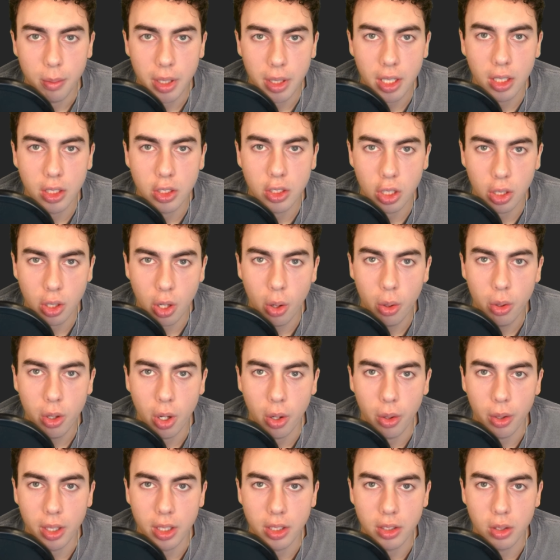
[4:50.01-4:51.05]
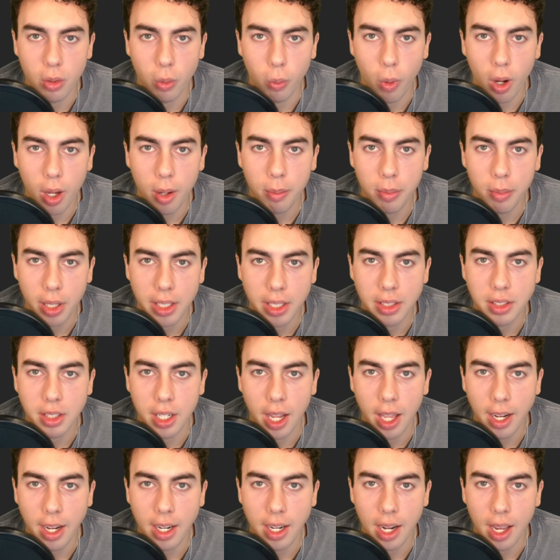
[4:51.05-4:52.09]
because the code node is the one place in
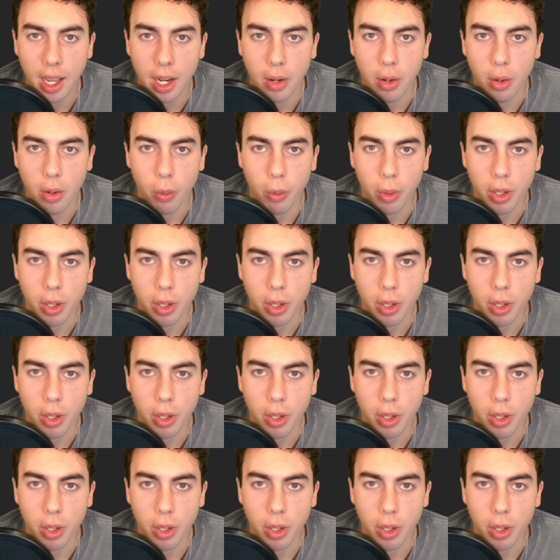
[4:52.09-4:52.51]
n8n